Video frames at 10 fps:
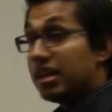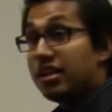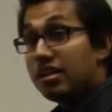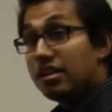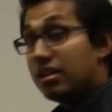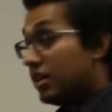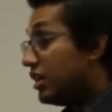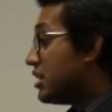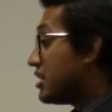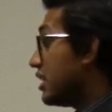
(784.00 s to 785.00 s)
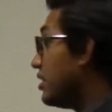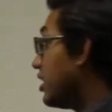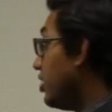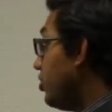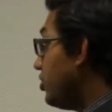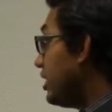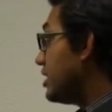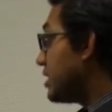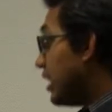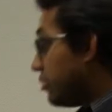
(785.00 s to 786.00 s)
here, saying that, oh
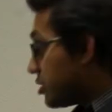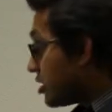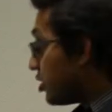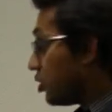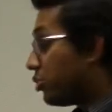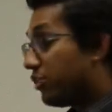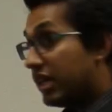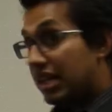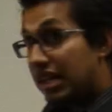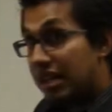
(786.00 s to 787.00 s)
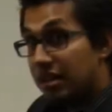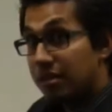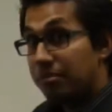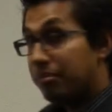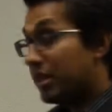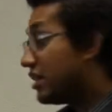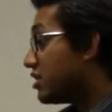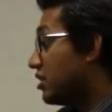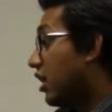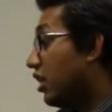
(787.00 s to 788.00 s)
yes, I was a 3 here
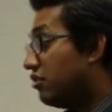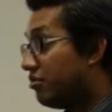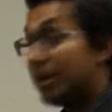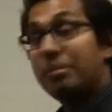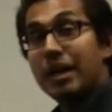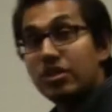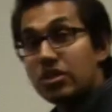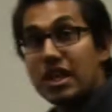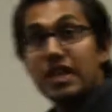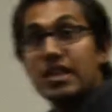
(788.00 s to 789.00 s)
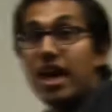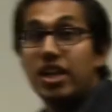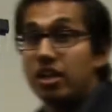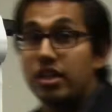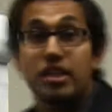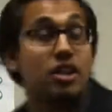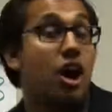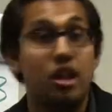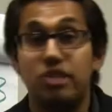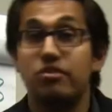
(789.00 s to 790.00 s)
because all of my panels had dialogue and
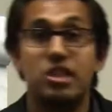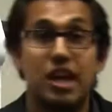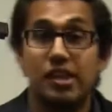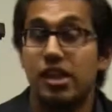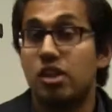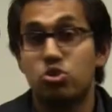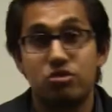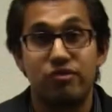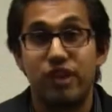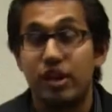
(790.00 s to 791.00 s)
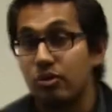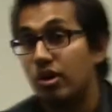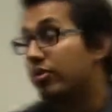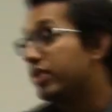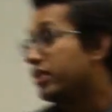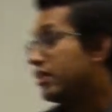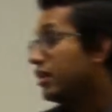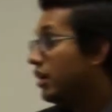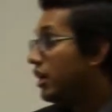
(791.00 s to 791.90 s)
all of the dialogue was very well written.